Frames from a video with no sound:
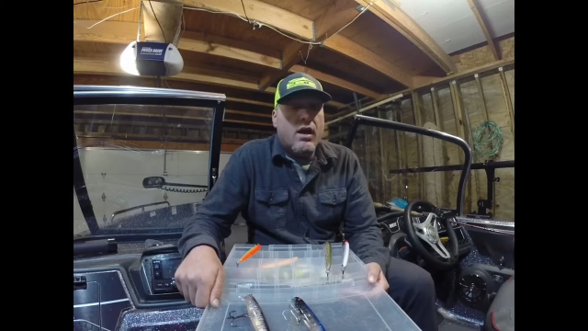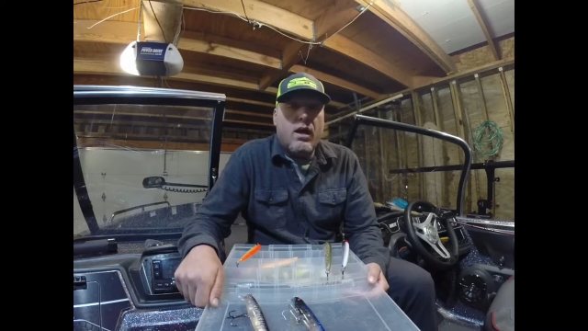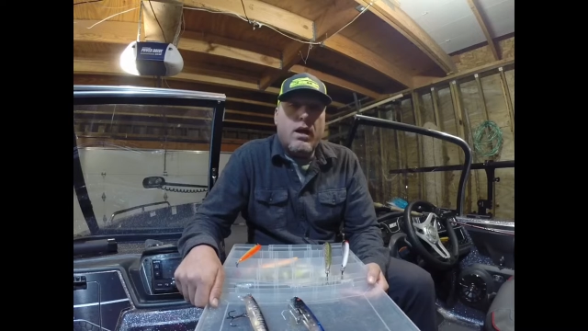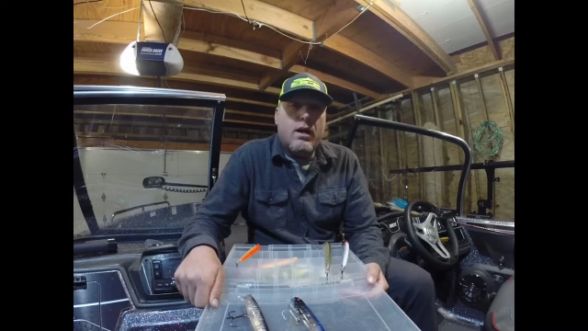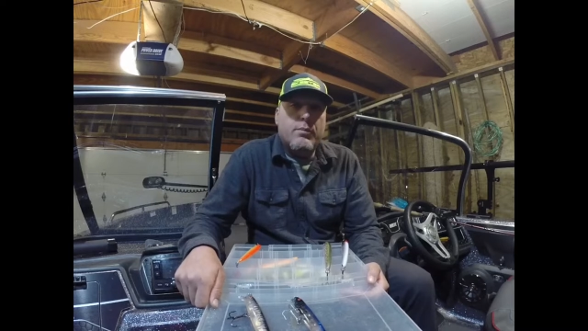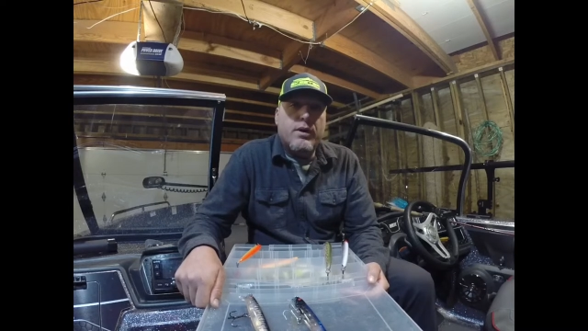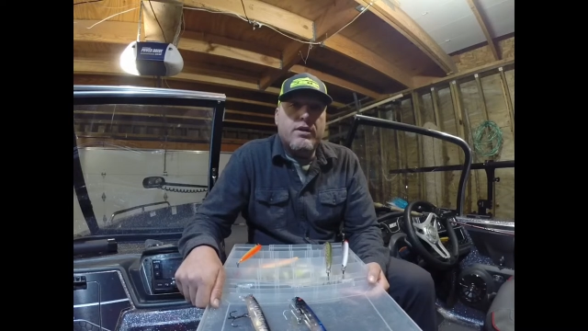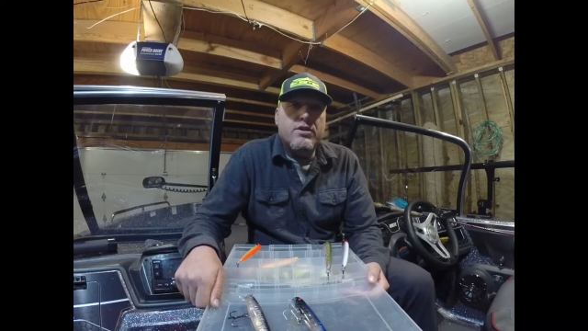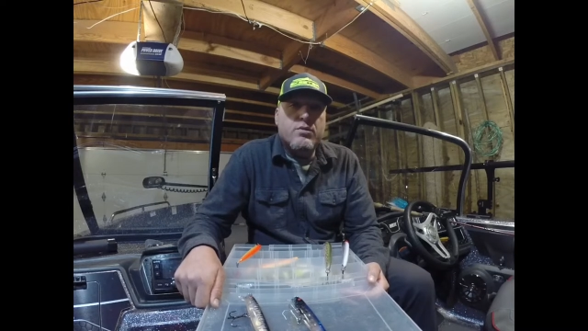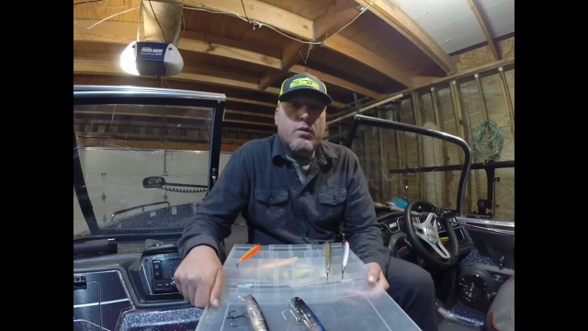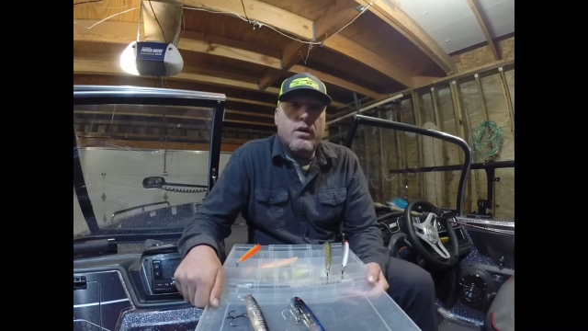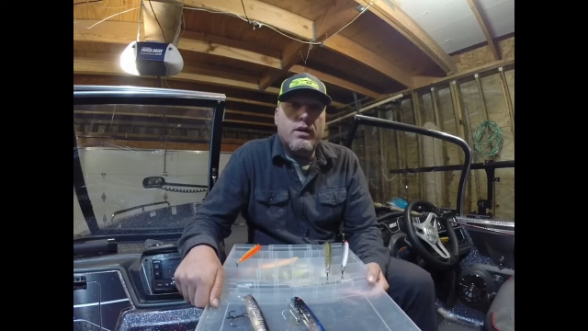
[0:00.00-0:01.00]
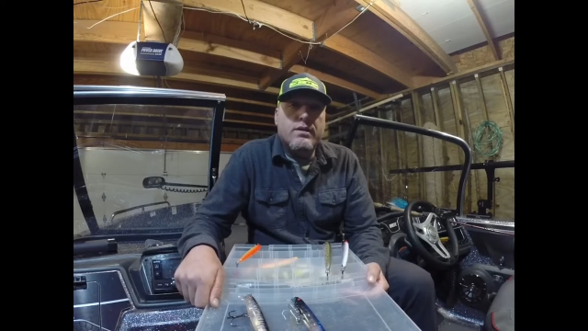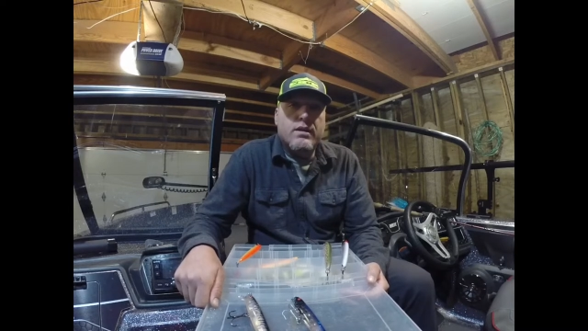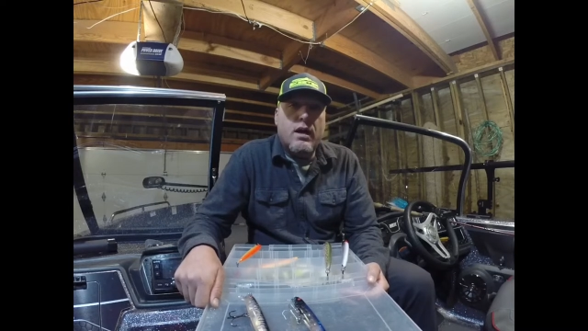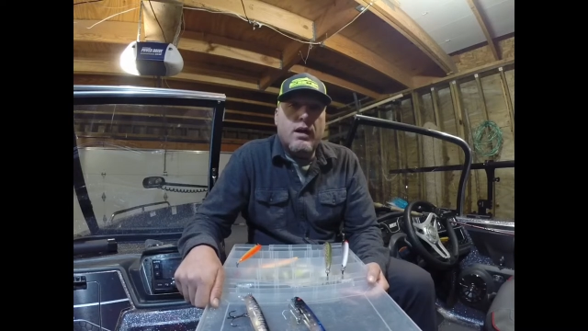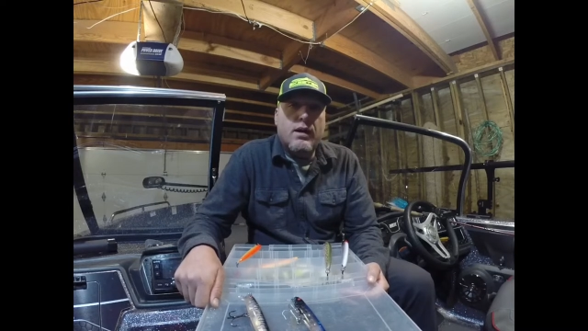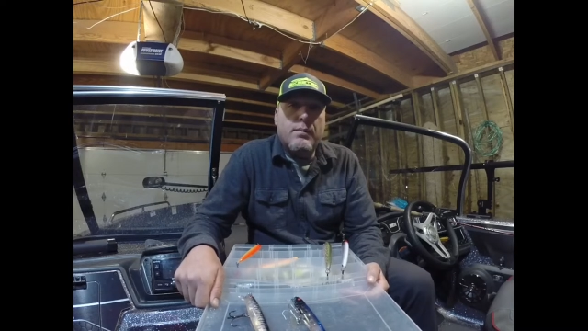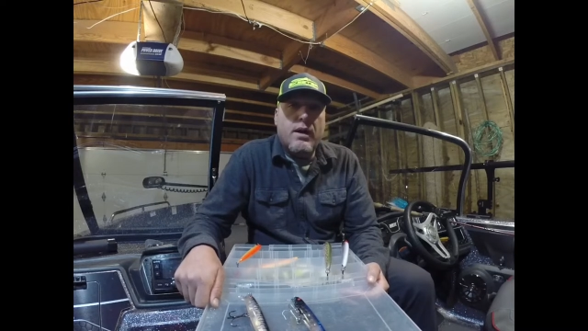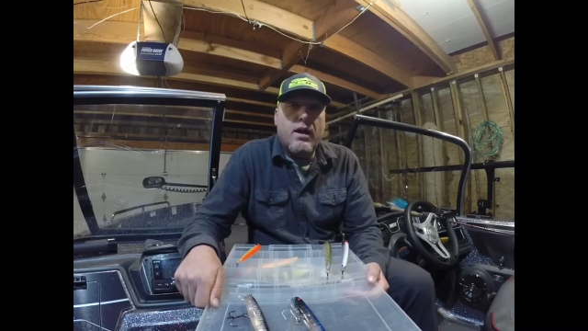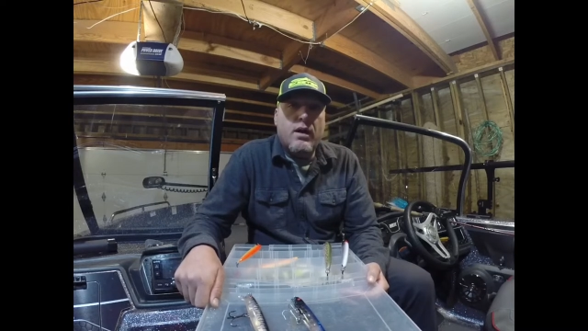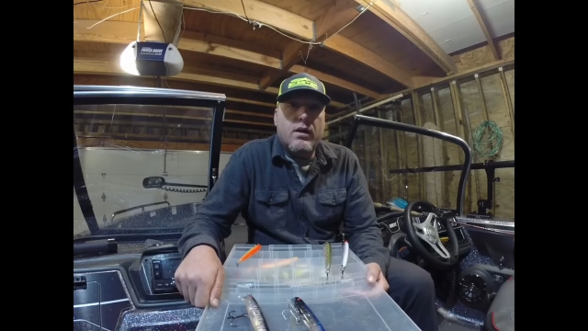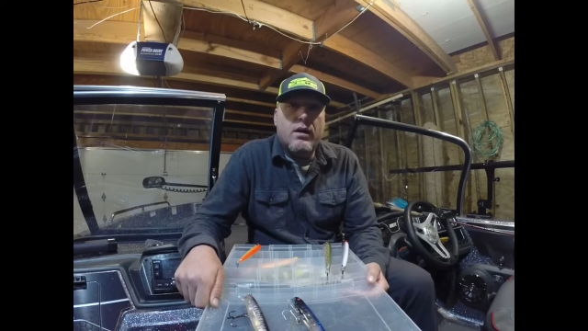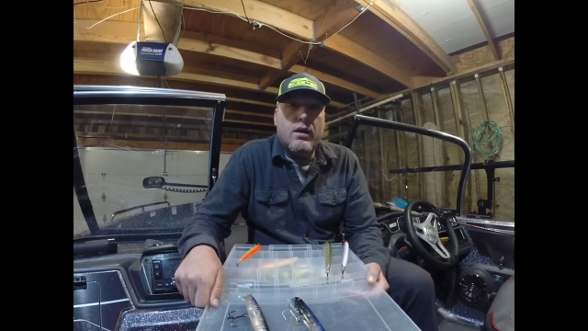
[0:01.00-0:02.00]
But I just wanted to talk
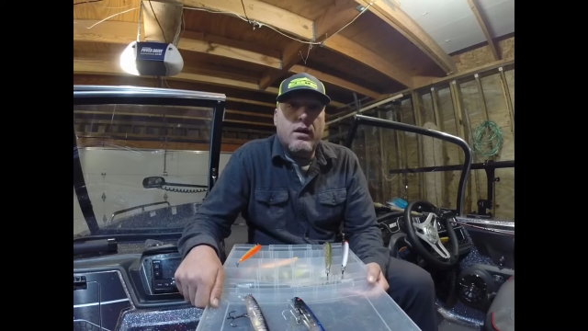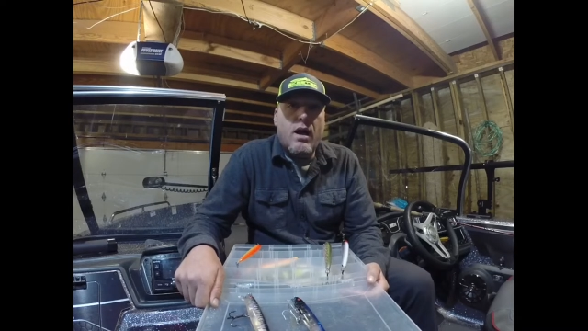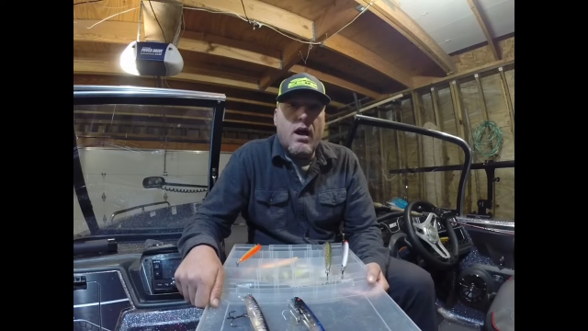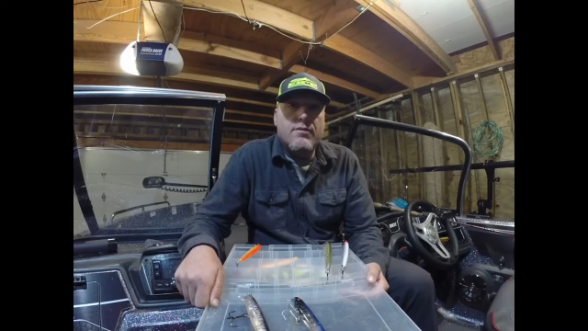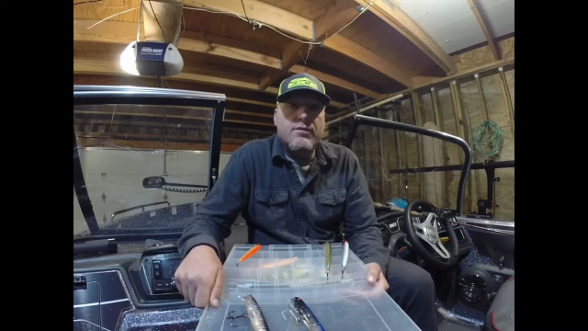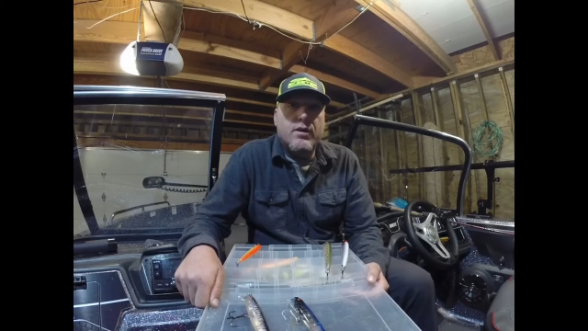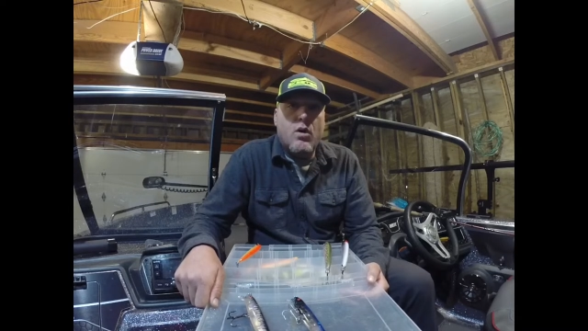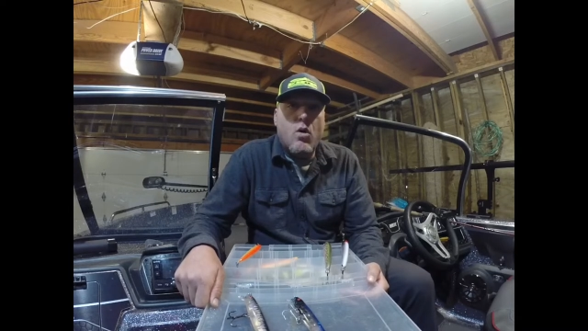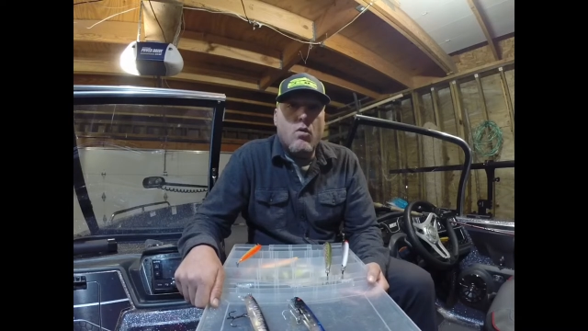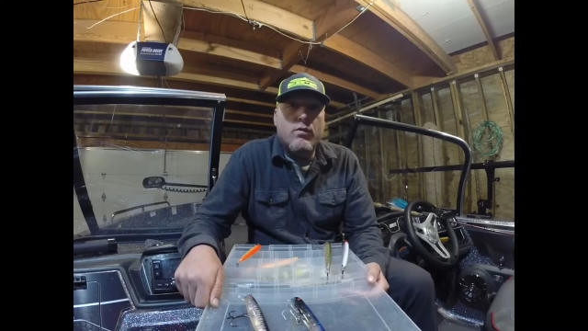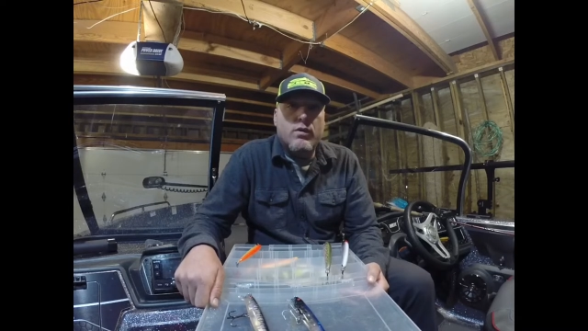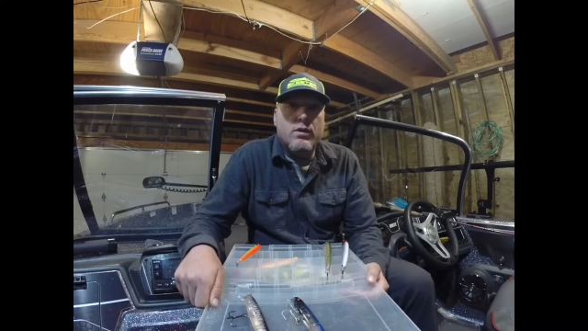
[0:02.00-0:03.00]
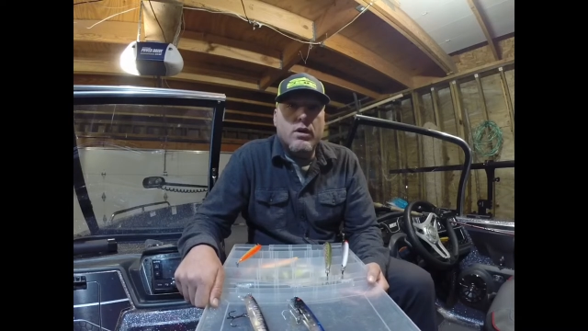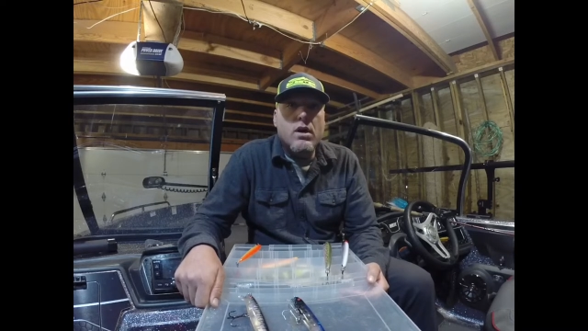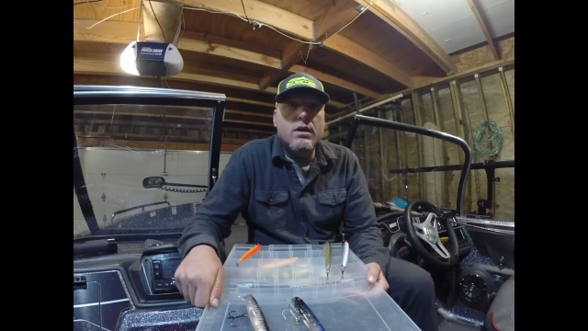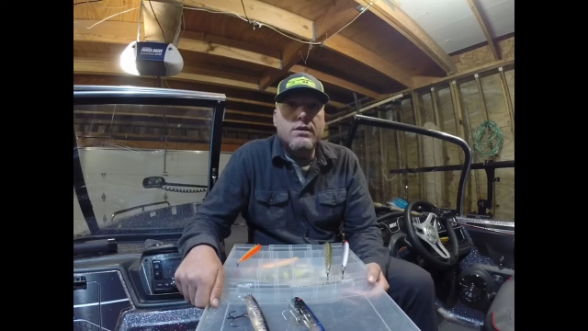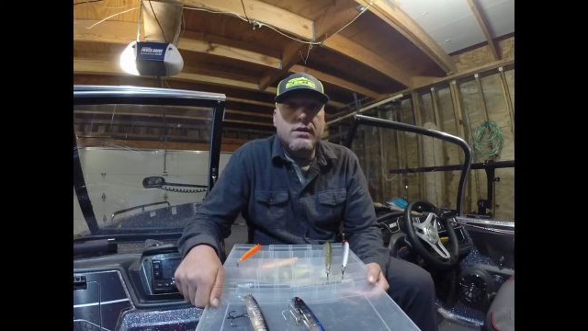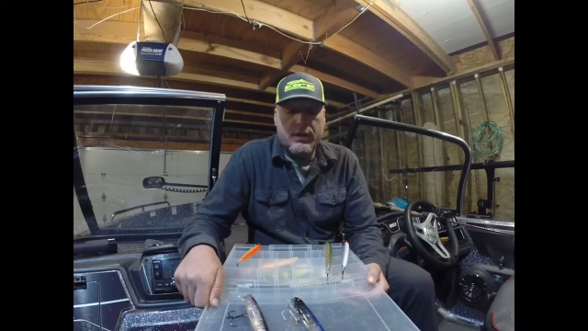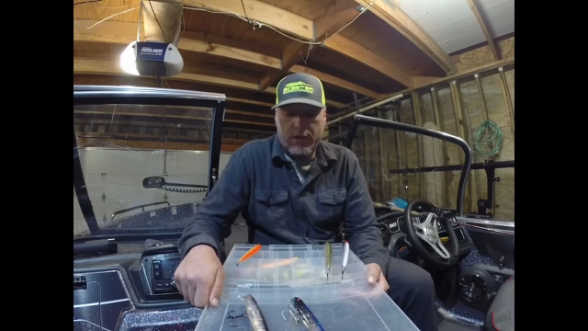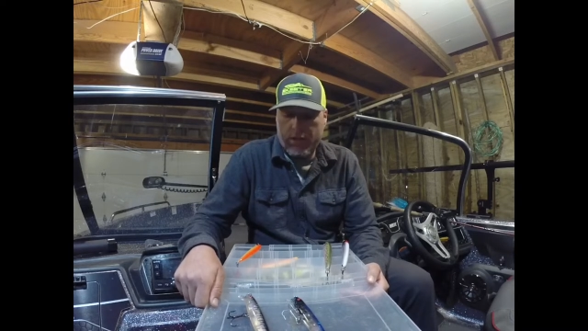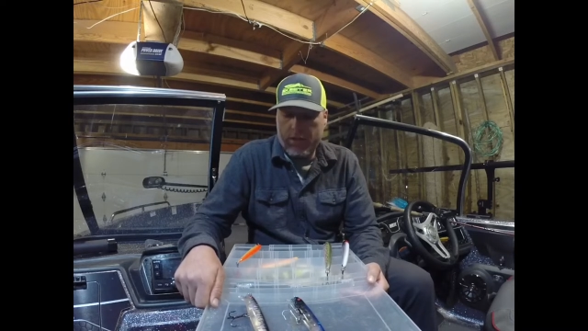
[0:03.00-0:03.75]
about an often overlooked